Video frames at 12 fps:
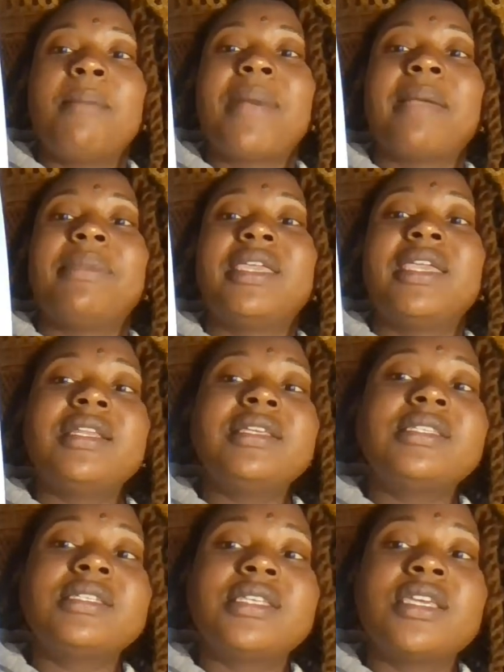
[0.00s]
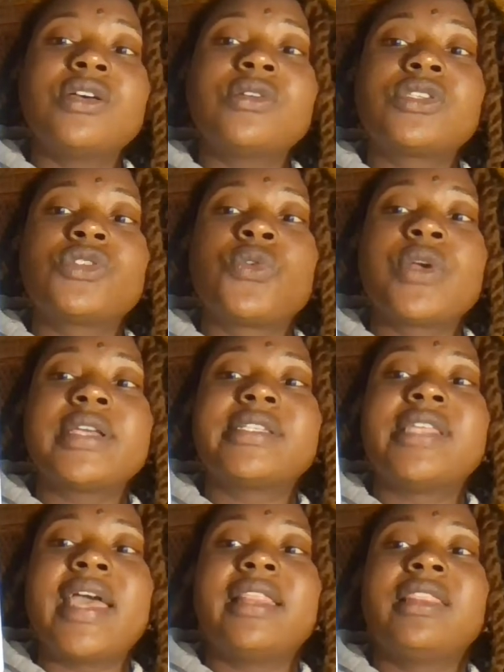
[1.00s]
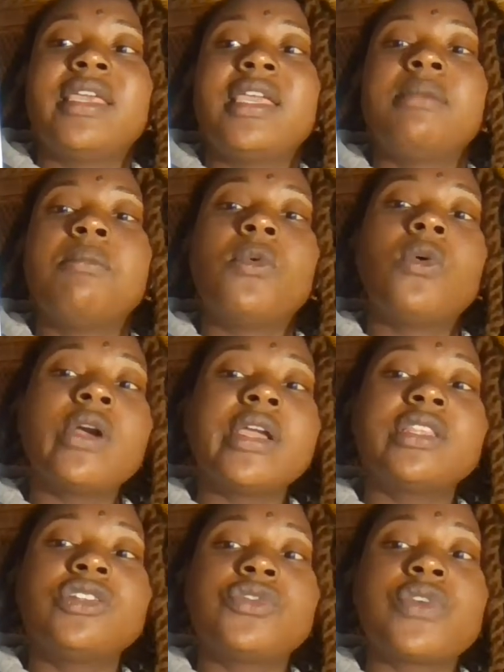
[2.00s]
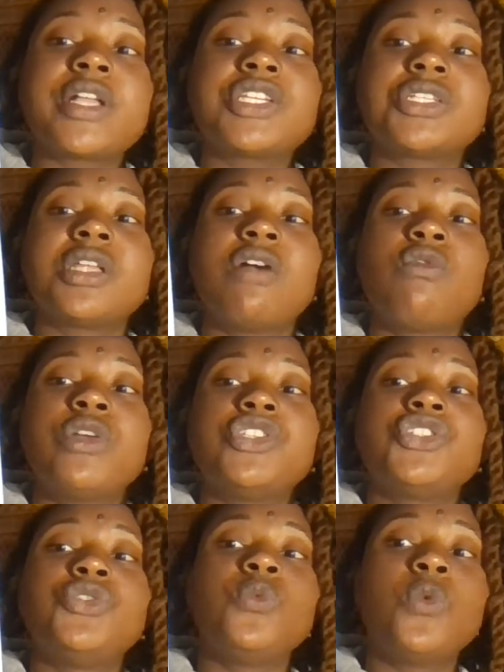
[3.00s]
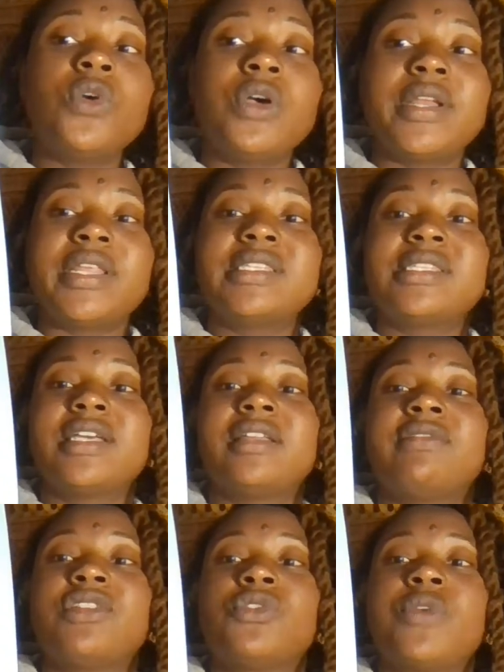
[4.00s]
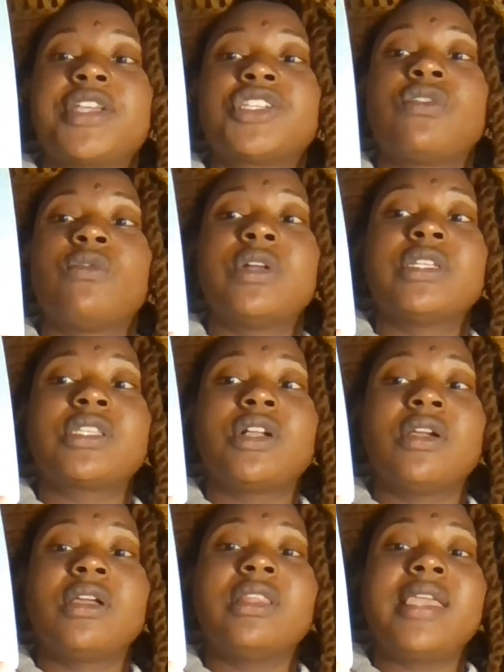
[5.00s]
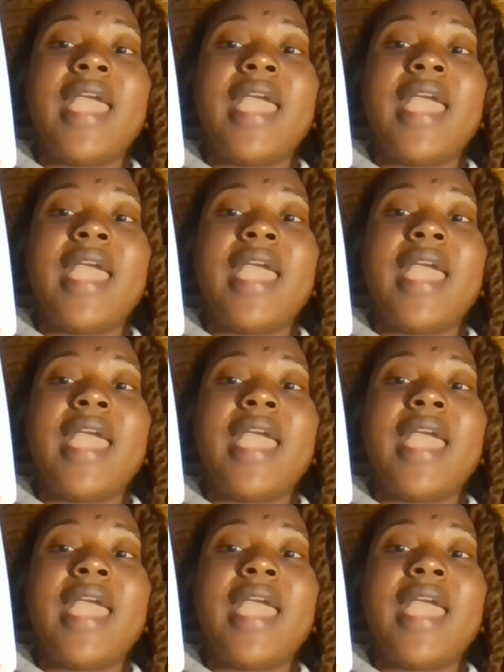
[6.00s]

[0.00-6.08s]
by beginning to tell stories that lean more in the direction of what you want instead of the direction of what is currently